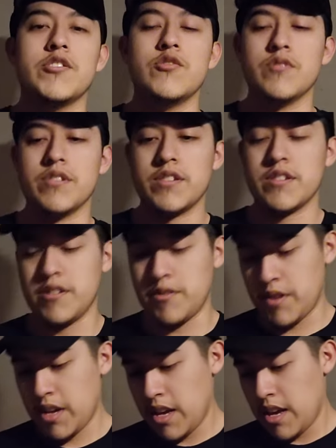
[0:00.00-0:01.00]
joints. So,
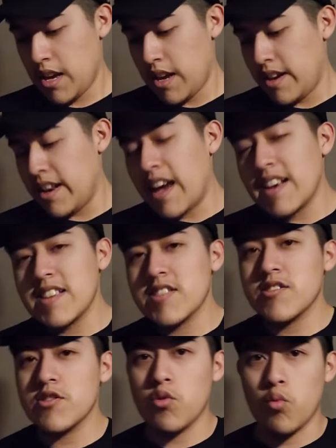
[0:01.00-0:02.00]
not
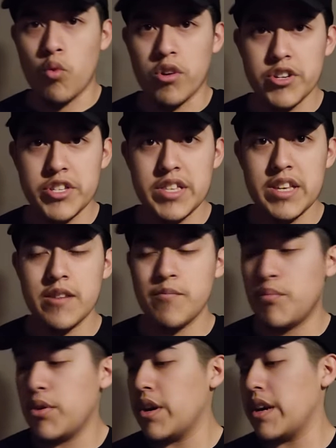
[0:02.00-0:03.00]
necessarily the worst thing,
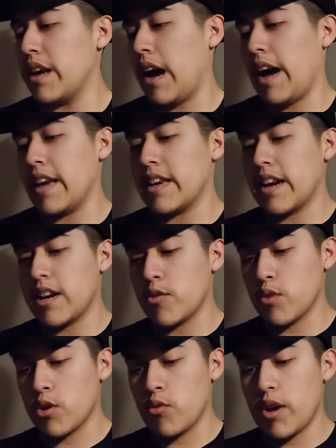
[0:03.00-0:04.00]
but I kind of
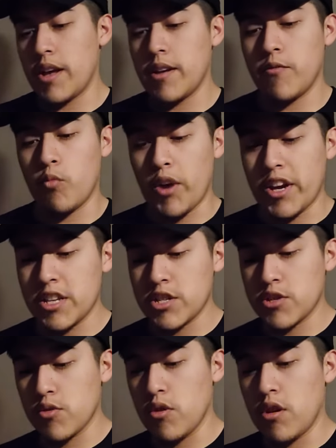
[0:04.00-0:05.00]
regret waiting
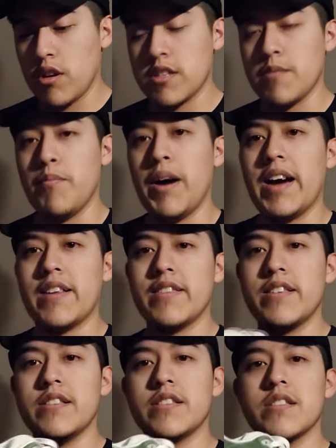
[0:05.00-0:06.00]
so long to buy
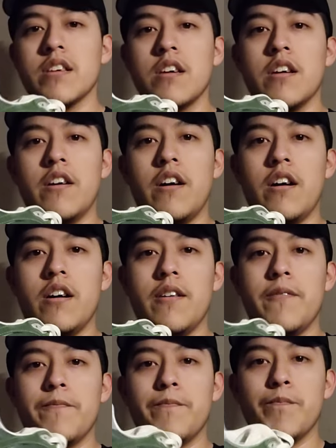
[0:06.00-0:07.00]
these
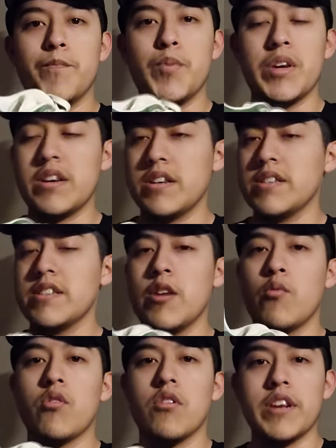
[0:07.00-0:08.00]
um, because they
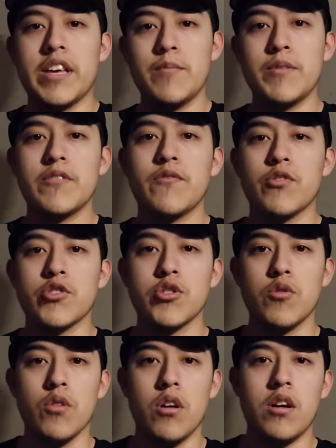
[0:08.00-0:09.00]
were on Hibbett's for so
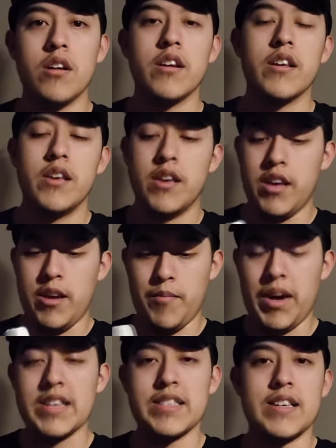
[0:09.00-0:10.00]
long in
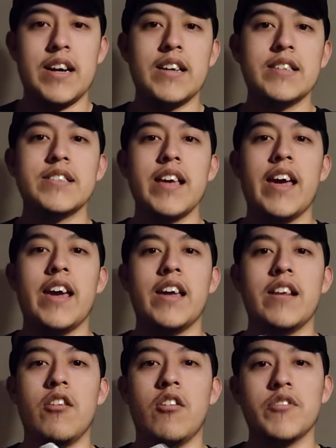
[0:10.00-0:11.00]
my size,
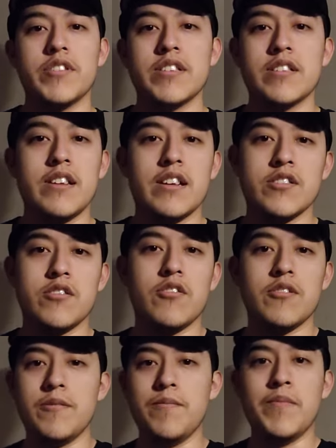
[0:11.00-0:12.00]
and all of a sudden I saw
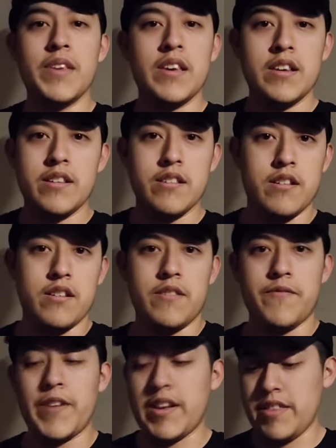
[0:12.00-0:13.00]
them uh,
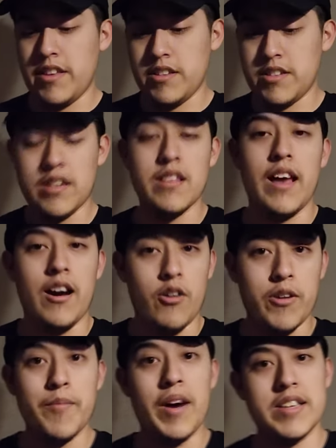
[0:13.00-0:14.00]
finally sell out
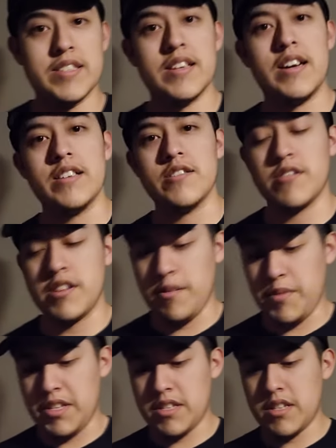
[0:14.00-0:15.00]
in my size on
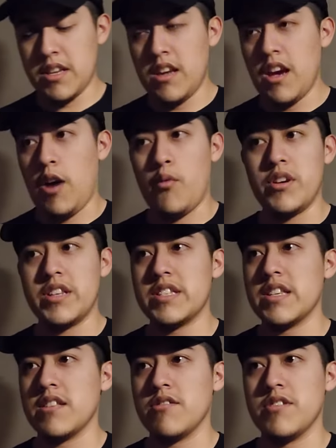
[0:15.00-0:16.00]
Hibbett's. I want to
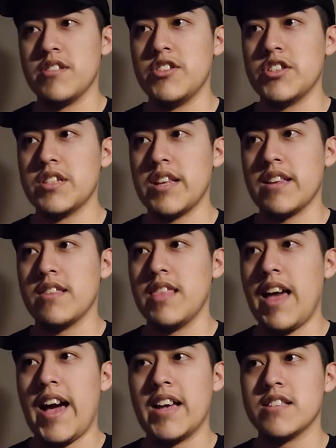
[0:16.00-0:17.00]
say literally just like
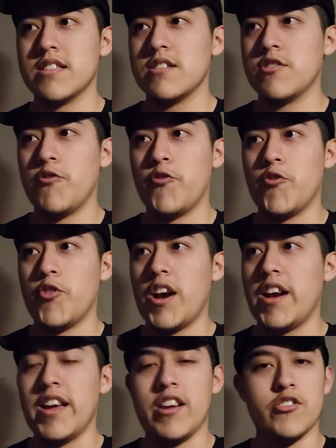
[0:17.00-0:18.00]
last
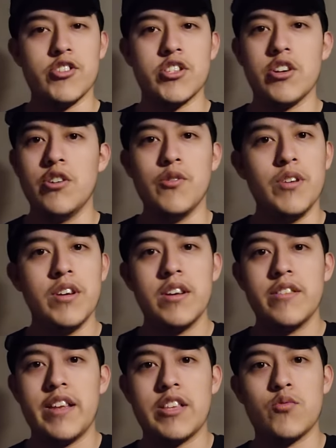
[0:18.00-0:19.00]
Friday or so
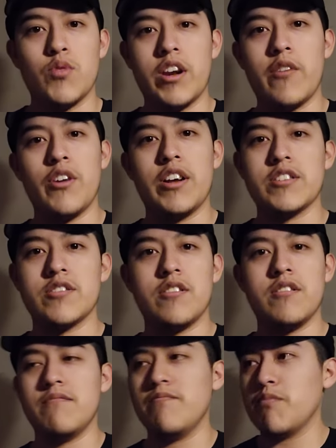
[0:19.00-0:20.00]
that's whenever I
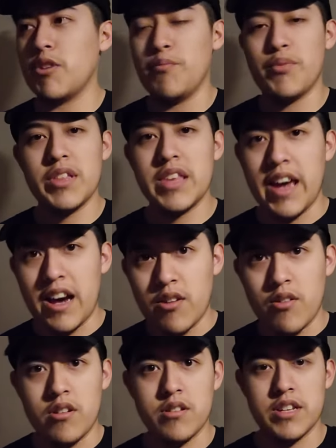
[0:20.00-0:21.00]
saw completely
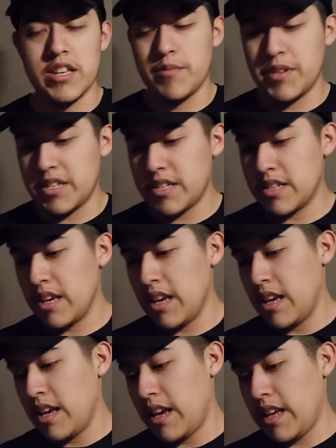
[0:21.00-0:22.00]
out on Hibbett's,
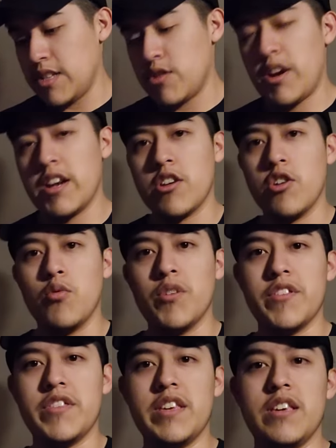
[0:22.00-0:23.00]
and so I had to go
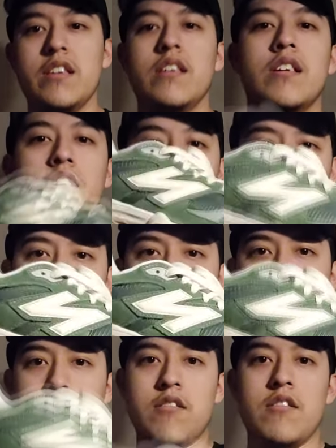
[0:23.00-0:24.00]
with the
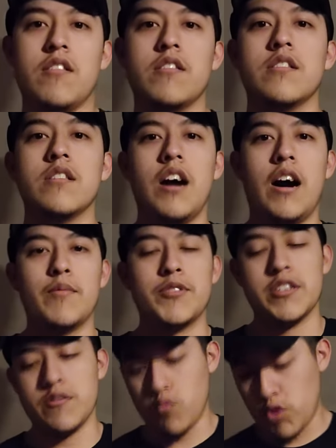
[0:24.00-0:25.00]
DTLR
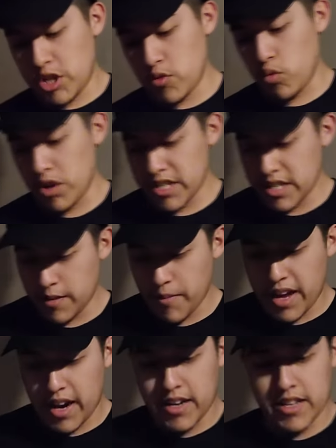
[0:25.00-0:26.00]
option, which wasn't a
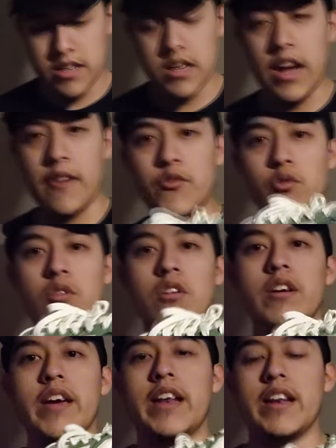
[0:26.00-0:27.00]
bad idea after all.
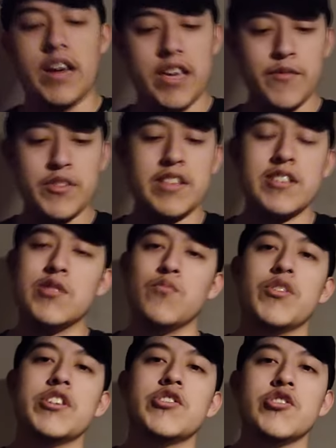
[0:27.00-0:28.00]
And I even did some
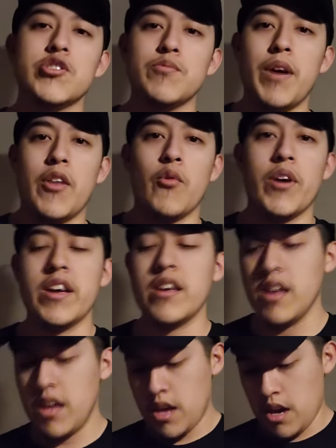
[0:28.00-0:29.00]
research, by the way,
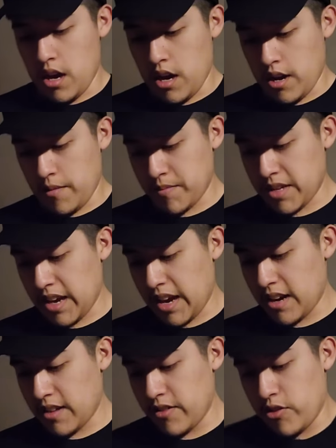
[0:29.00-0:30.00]
um, to
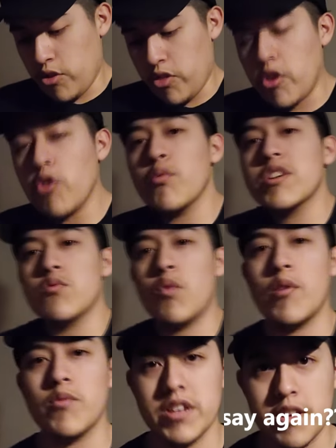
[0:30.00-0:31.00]
kind of the, the, other reason why
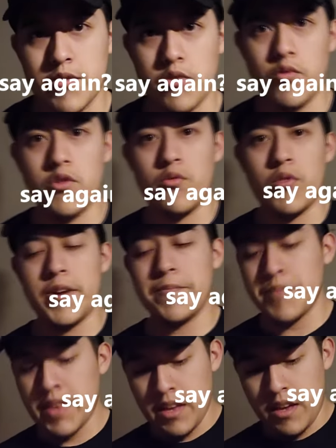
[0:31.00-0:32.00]
I'm going to give a review, right,
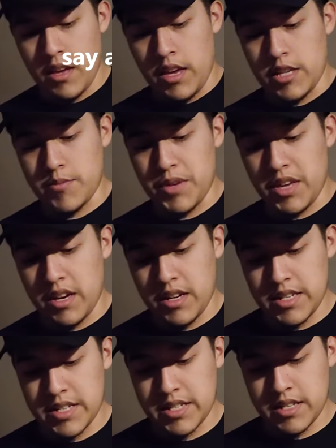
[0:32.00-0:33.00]
is
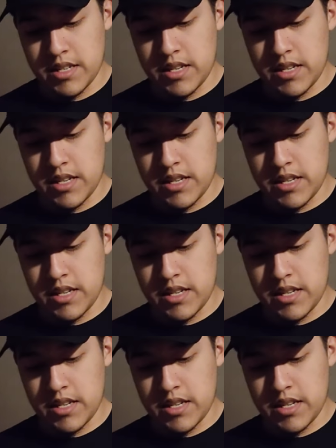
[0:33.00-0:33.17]
because